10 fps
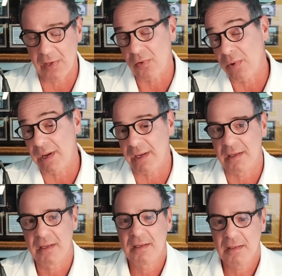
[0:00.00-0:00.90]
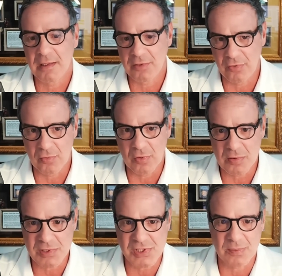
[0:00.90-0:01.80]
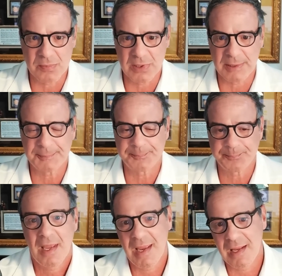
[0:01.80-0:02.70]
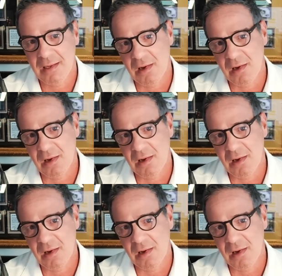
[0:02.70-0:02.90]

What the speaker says: the way, you do owe us some money. And